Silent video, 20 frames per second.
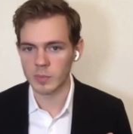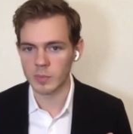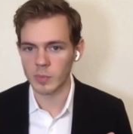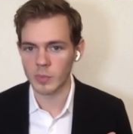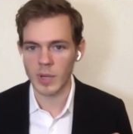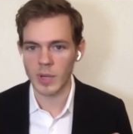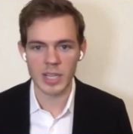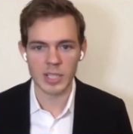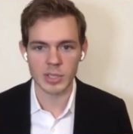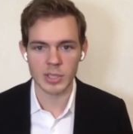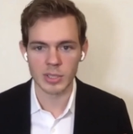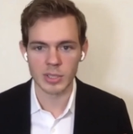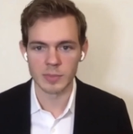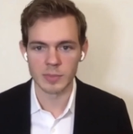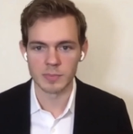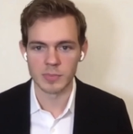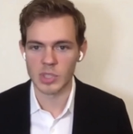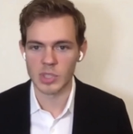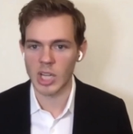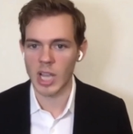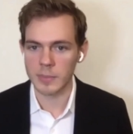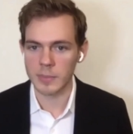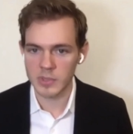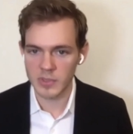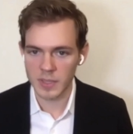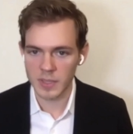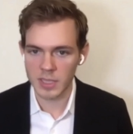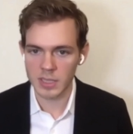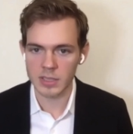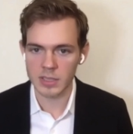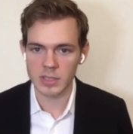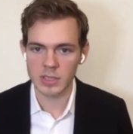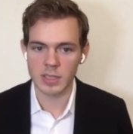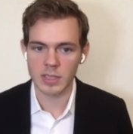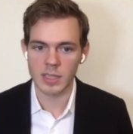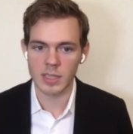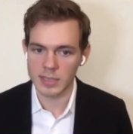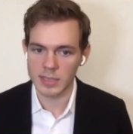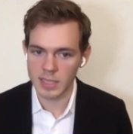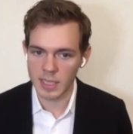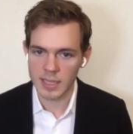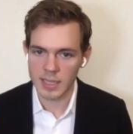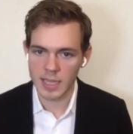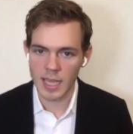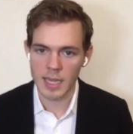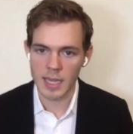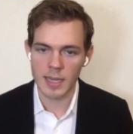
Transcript: rational jobs figures, things like that.